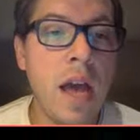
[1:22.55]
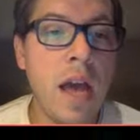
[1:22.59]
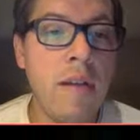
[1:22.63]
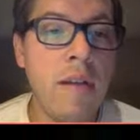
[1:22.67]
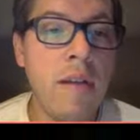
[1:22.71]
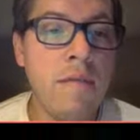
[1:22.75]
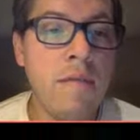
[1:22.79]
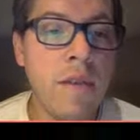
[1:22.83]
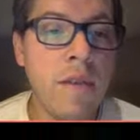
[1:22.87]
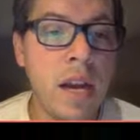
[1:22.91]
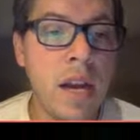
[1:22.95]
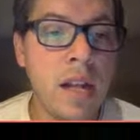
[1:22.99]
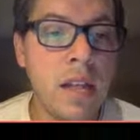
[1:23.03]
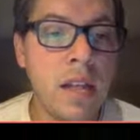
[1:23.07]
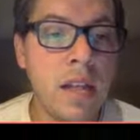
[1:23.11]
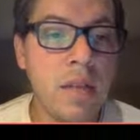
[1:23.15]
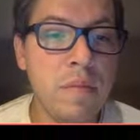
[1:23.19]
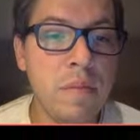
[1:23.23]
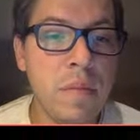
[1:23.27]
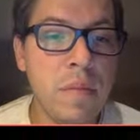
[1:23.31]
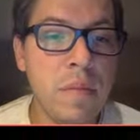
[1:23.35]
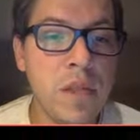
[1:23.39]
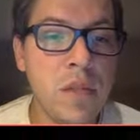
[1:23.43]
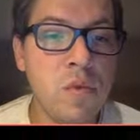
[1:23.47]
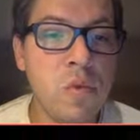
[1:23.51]
And
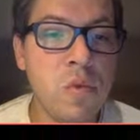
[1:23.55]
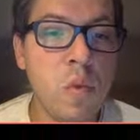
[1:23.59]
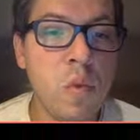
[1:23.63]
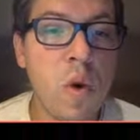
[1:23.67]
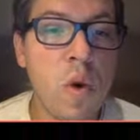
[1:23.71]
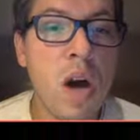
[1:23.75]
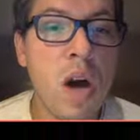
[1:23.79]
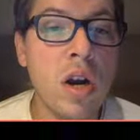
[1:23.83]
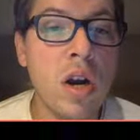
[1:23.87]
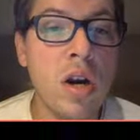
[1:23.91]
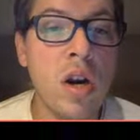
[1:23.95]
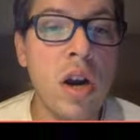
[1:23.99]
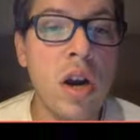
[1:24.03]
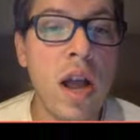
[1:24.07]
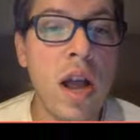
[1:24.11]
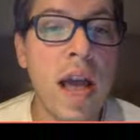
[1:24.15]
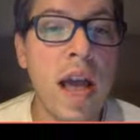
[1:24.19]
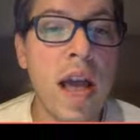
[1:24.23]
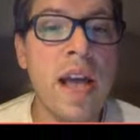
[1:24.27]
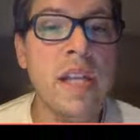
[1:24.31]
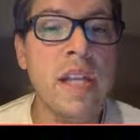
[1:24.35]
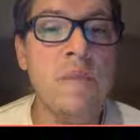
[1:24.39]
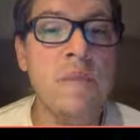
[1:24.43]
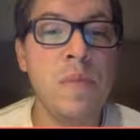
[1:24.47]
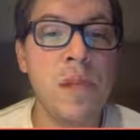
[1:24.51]
finally, Miss Walker
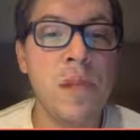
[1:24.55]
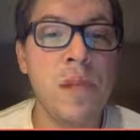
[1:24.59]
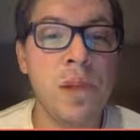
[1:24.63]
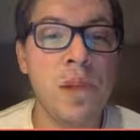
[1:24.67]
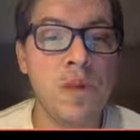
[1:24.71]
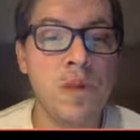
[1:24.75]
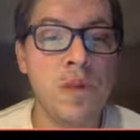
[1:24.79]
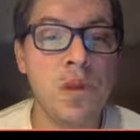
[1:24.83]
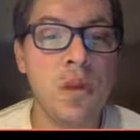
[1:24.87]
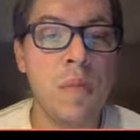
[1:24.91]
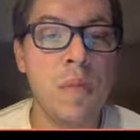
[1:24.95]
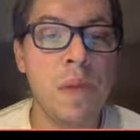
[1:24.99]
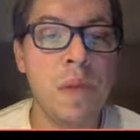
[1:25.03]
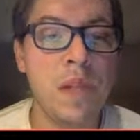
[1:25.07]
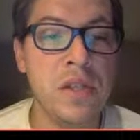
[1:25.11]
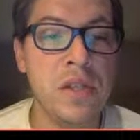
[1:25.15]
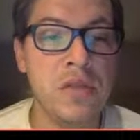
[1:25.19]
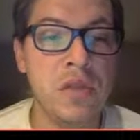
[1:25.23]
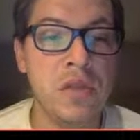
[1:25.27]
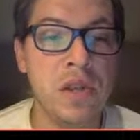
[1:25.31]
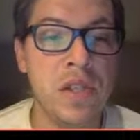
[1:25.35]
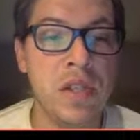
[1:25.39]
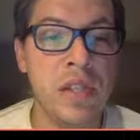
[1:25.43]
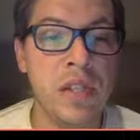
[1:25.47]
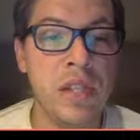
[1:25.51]
has been known to be a
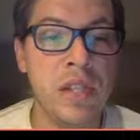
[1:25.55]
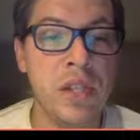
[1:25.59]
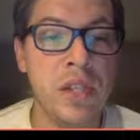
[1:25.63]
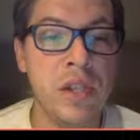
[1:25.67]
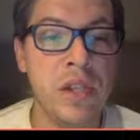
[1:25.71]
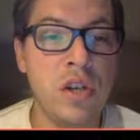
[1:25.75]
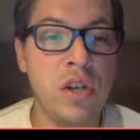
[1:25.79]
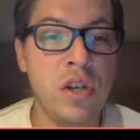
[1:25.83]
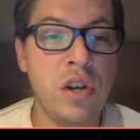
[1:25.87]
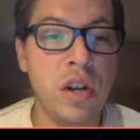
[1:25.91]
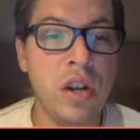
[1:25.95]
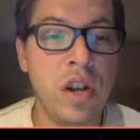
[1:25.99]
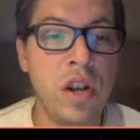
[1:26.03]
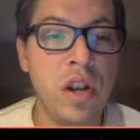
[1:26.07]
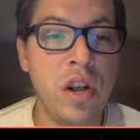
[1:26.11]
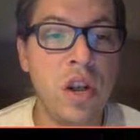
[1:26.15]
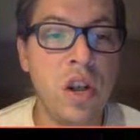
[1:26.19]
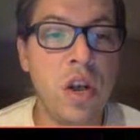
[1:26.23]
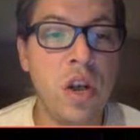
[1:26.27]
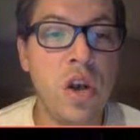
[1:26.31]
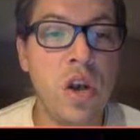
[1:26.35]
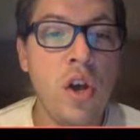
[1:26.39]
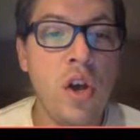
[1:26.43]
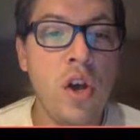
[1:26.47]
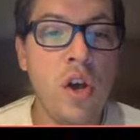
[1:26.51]
strict teacher
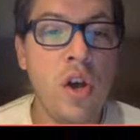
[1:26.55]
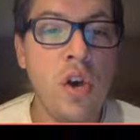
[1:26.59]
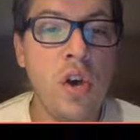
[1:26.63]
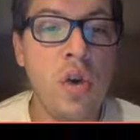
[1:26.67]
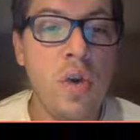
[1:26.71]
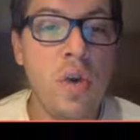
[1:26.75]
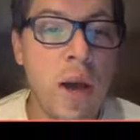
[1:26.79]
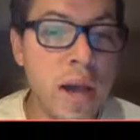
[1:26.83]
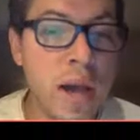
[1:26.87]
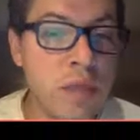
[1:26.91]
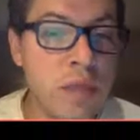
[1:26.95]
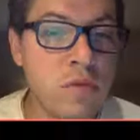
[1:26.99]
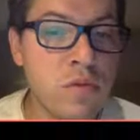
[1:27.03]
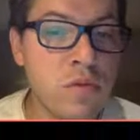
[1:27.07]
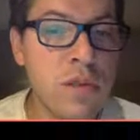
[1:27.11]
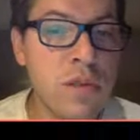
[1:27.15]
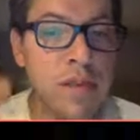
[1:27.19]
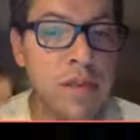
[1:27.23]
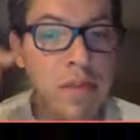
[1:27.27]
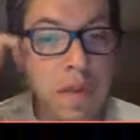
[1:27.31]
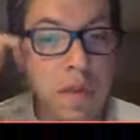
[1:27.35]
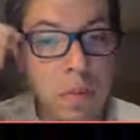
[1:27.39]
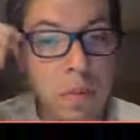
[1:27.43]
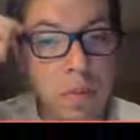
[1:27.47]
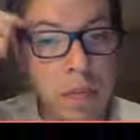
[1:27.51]
who has
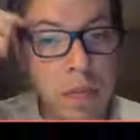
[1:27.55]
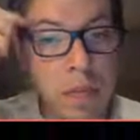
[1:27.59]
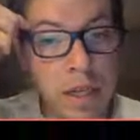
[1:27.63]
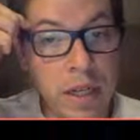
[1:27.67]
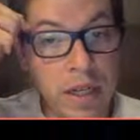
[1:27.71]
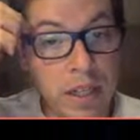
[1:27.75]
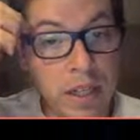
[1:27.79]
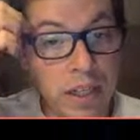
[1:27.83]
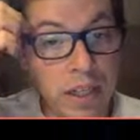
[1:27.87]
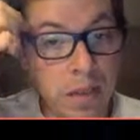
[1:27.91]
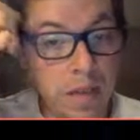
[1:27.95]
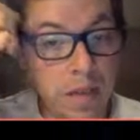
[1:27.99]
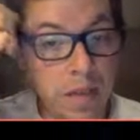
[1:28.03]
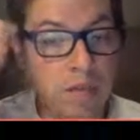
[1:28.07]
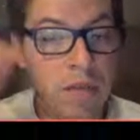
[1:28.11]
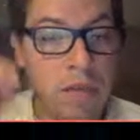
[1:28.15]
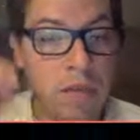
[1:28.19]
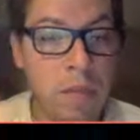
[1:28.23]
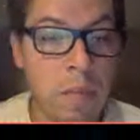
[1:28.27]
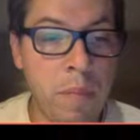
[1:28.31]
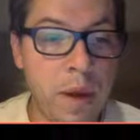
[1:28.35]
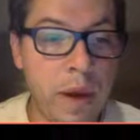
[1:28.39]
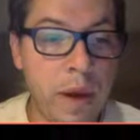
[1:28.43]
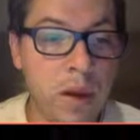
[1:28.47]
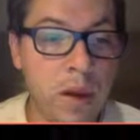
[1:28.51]
received complaints
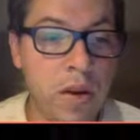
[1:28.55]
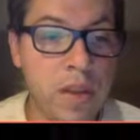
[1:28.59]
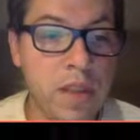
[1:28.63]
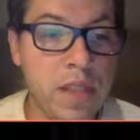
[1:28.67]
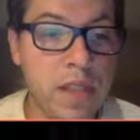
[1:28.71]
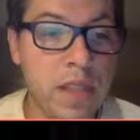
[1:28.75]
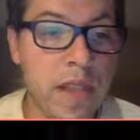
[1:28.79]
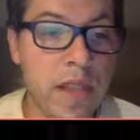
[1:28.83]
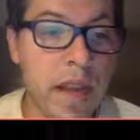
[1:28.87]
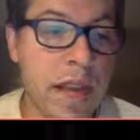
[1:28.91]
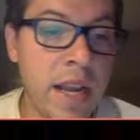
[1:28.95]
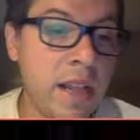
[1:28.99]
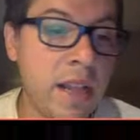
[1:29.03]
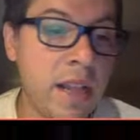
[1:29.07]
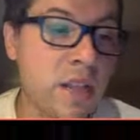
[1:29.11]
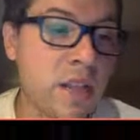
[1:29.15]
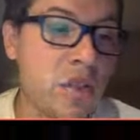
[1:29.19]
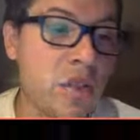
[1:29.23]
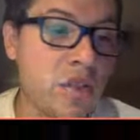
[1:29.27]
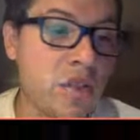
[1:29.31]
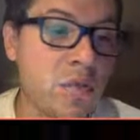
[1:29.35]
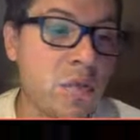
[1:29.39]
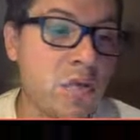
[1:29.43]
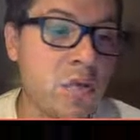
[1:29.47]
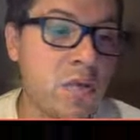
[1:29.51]
from parents and
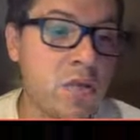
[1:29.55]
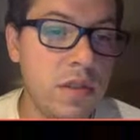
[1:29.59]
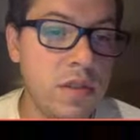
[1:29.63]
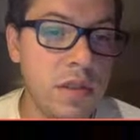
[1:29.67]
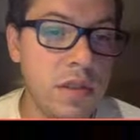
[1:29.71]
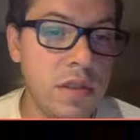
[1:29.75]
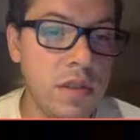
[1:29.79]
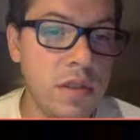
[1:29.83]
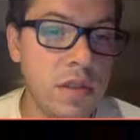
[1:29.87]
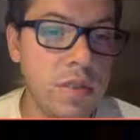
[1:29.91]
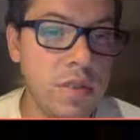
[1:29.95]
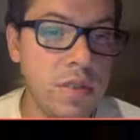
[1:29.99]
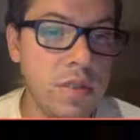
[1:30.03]
students.